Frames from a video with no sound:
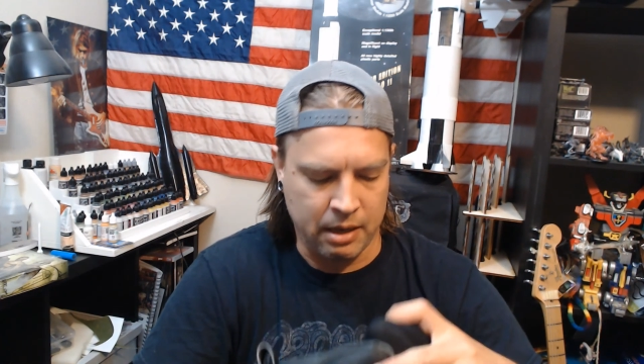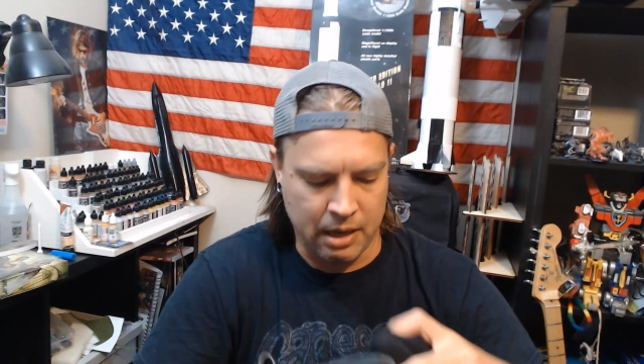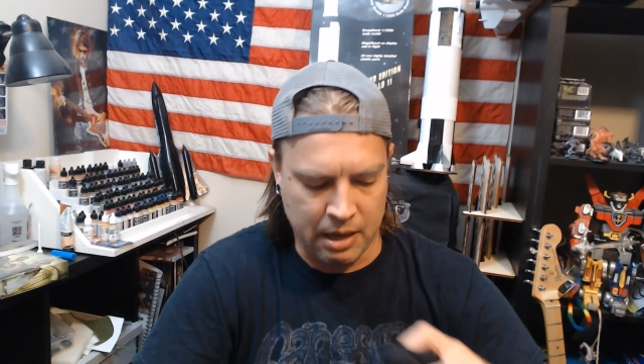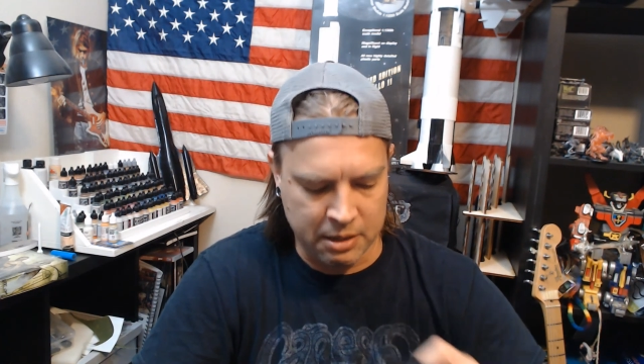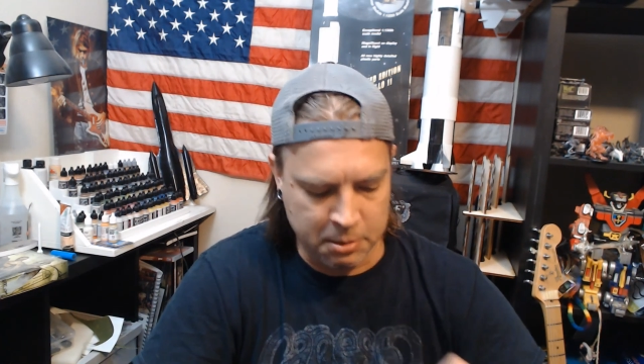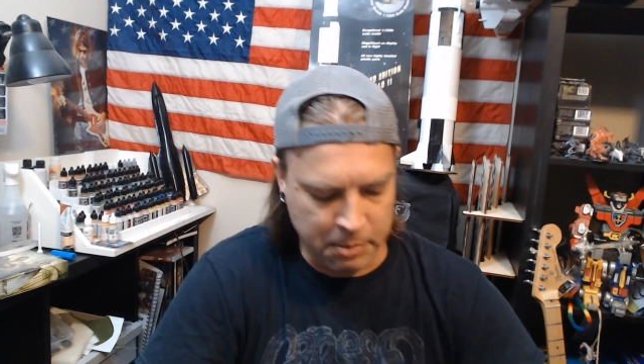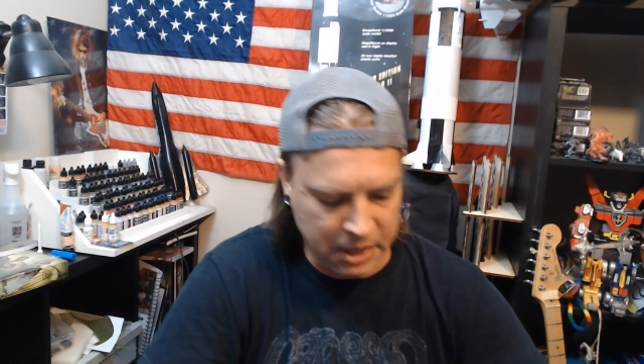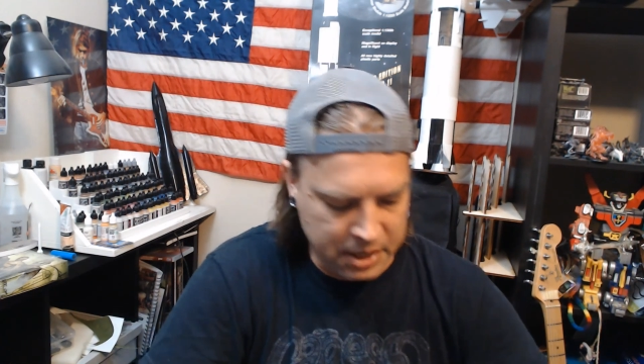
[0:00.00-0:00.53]

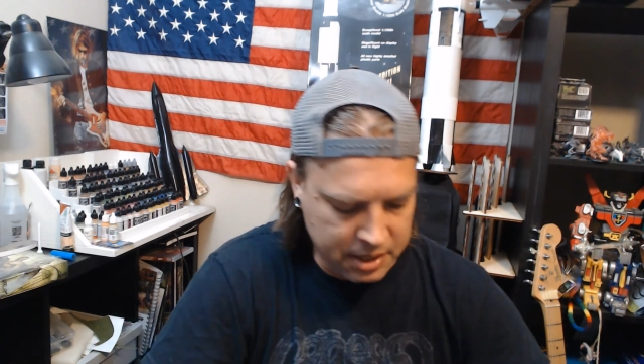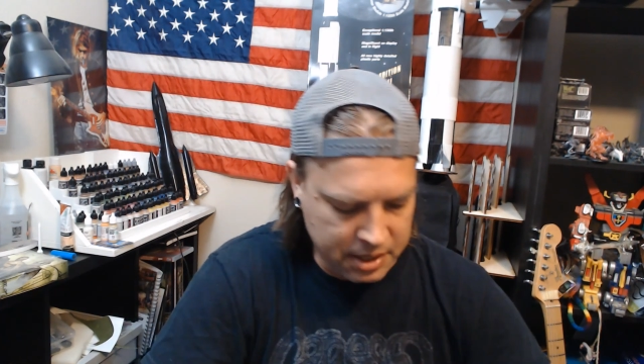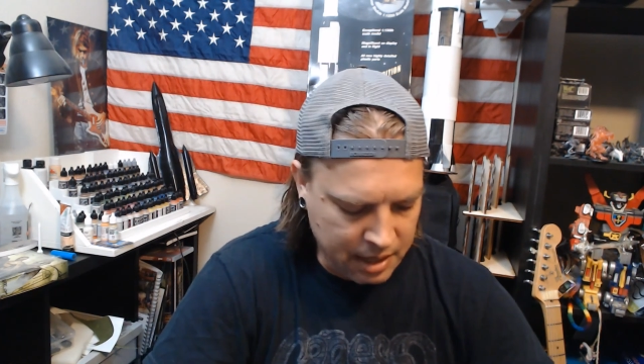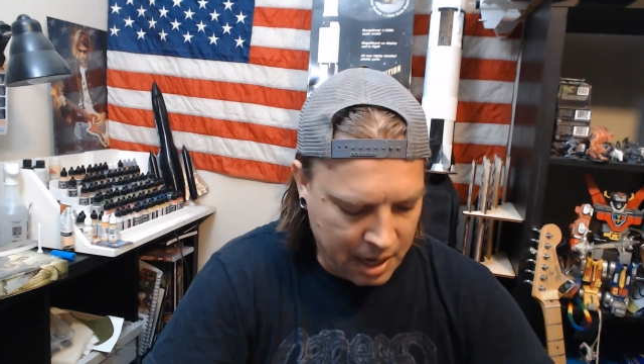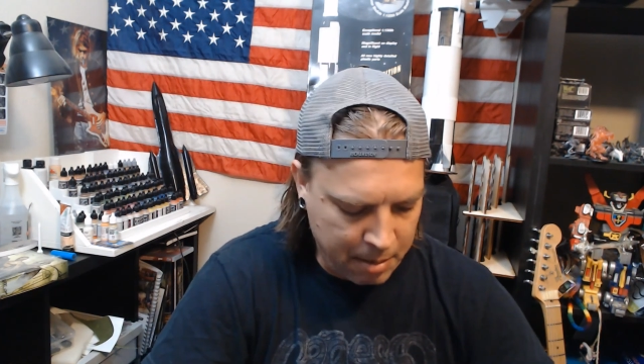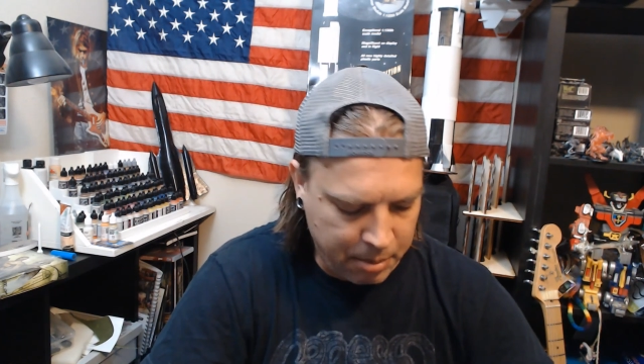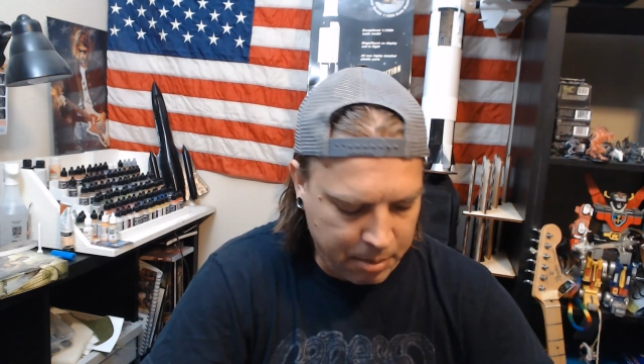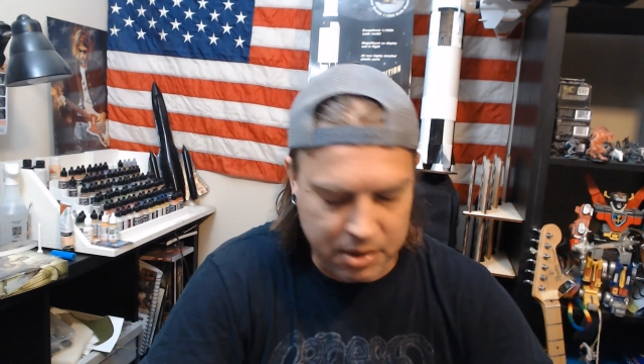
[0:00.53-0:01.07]
as much as
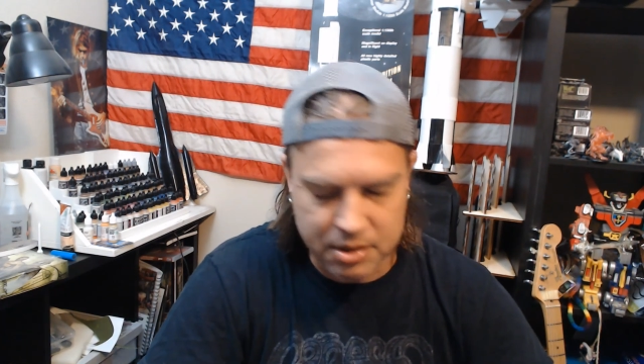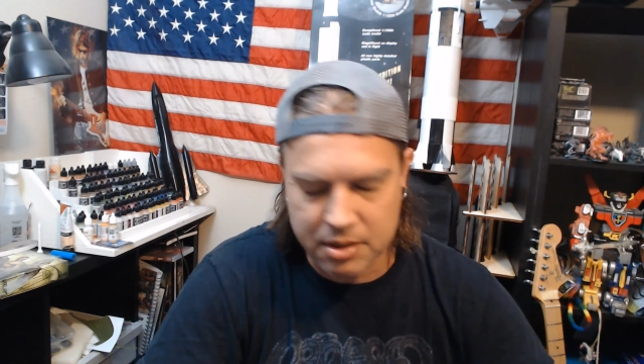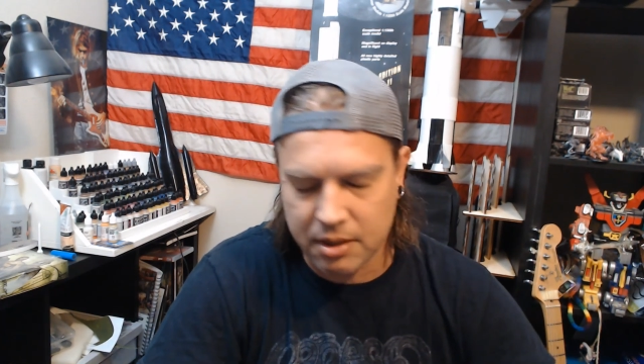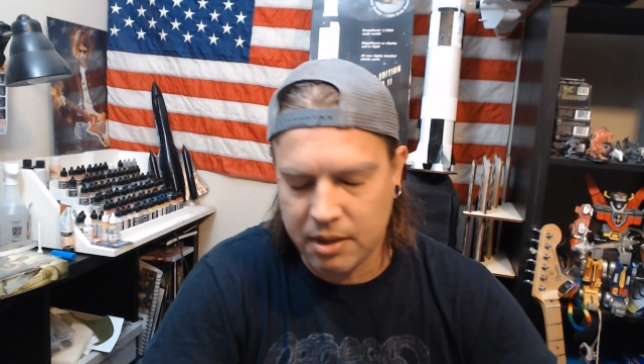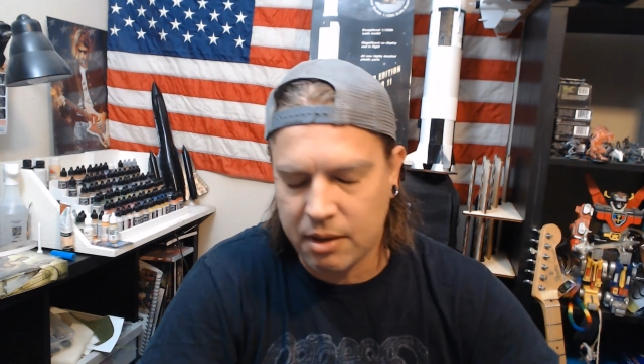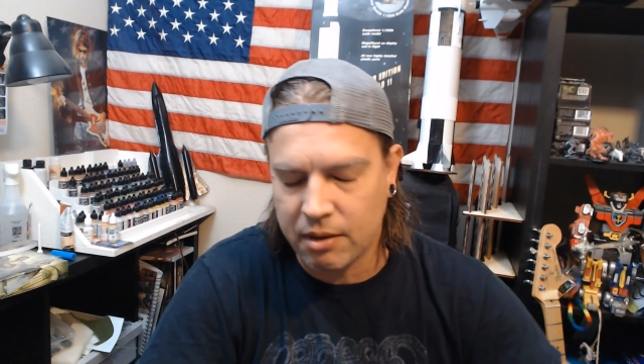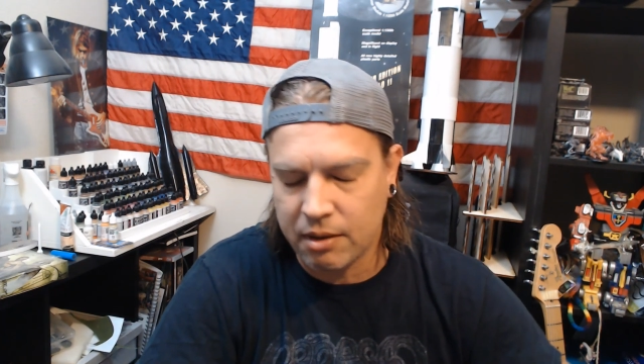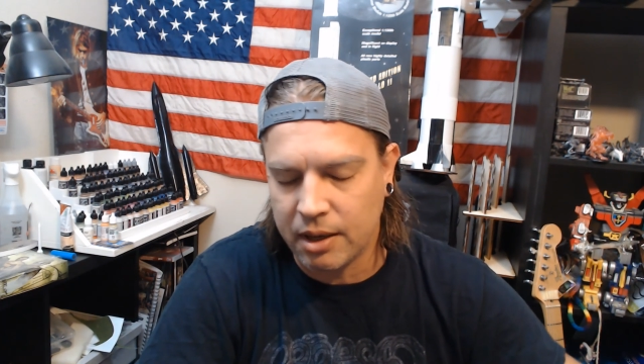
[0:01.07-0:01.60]
I
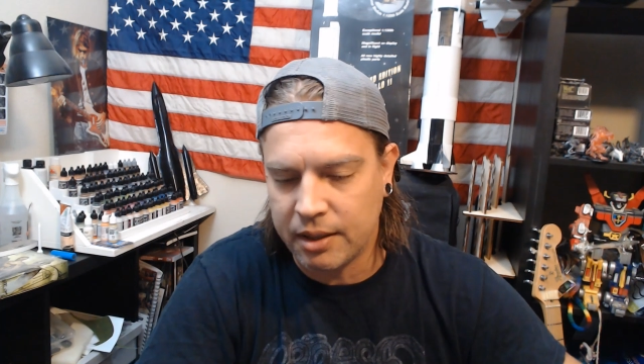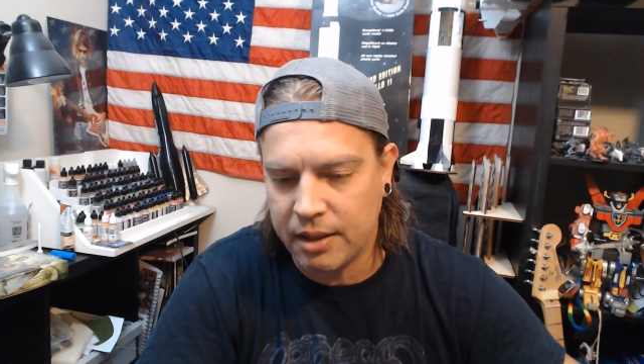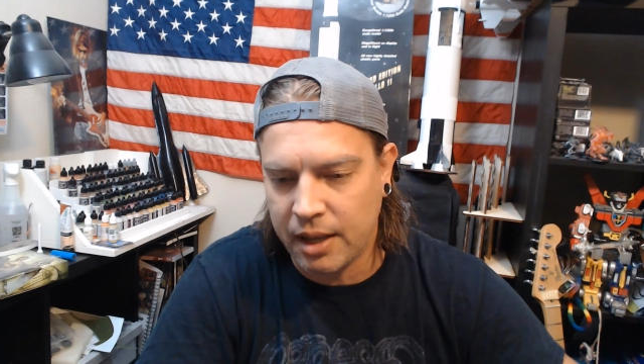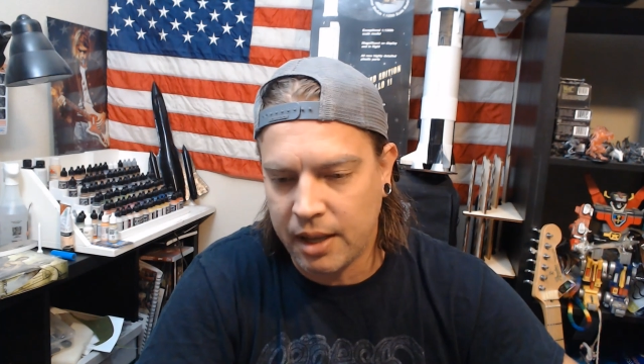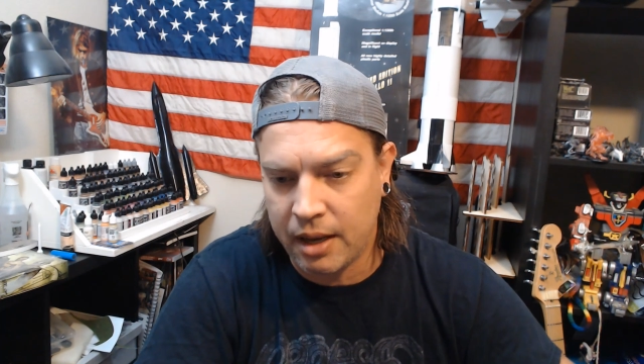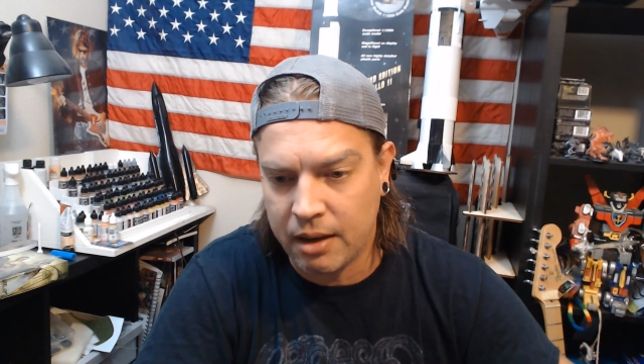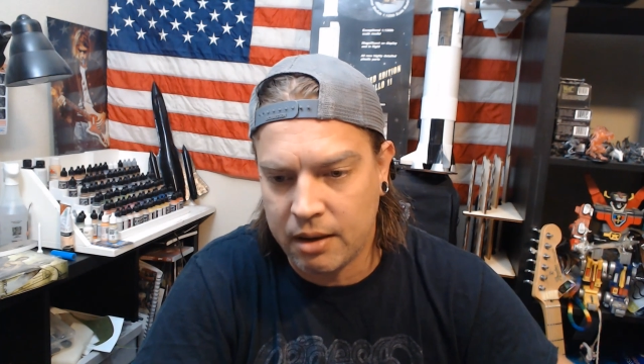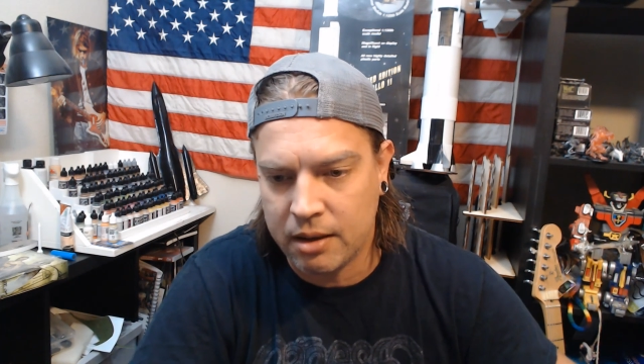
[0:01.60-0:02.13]
personally don't like the
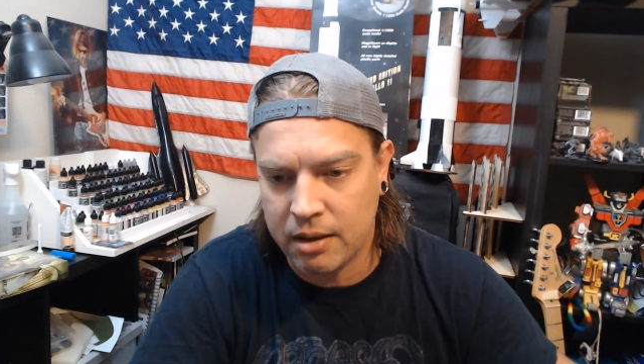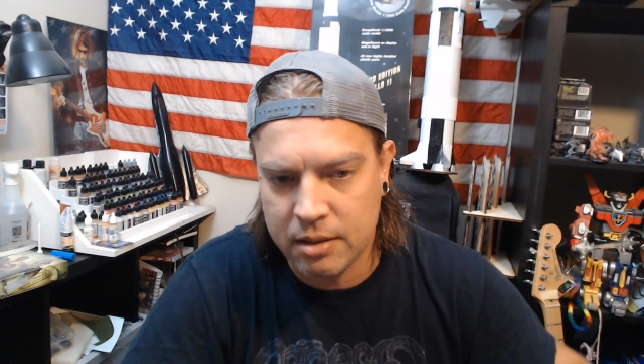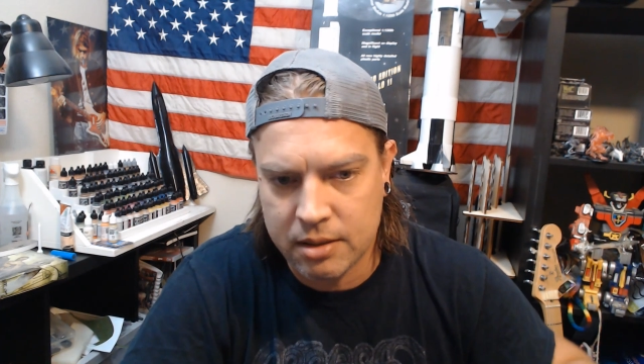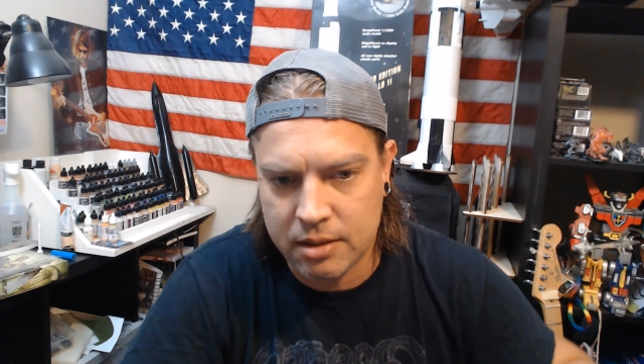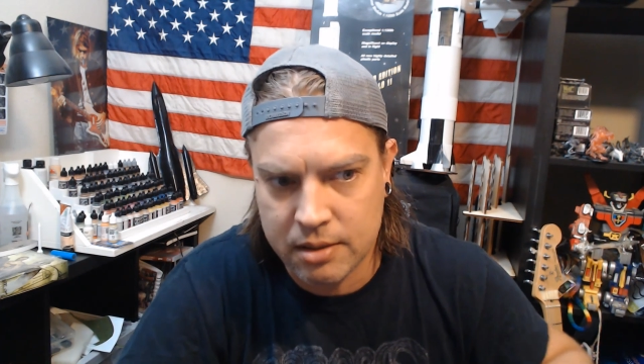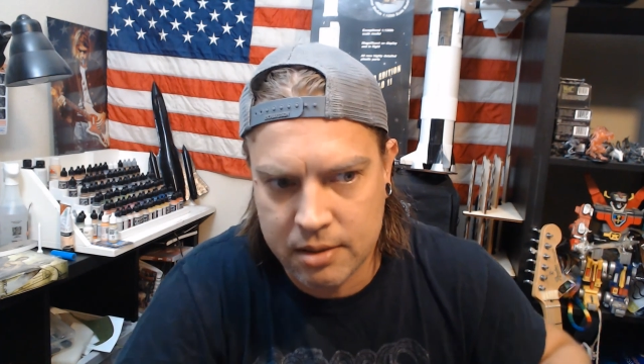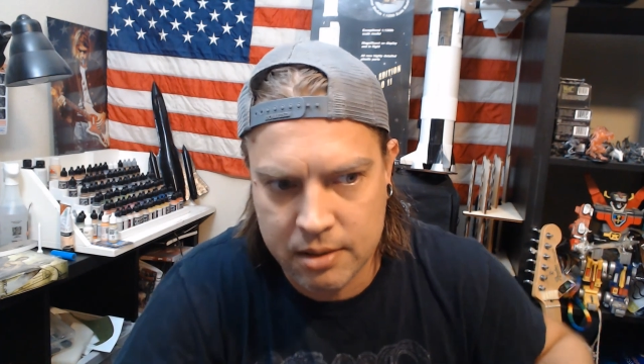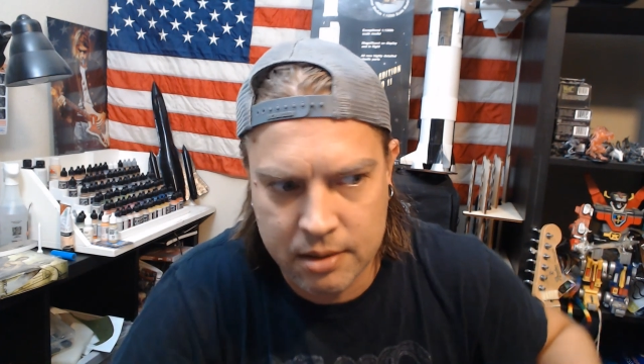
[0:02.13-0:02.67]

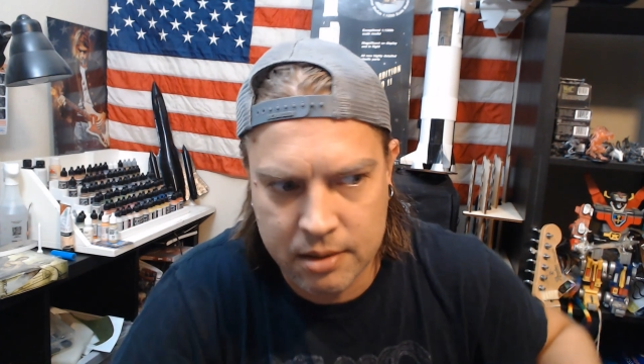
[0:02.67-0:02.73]
Aeons,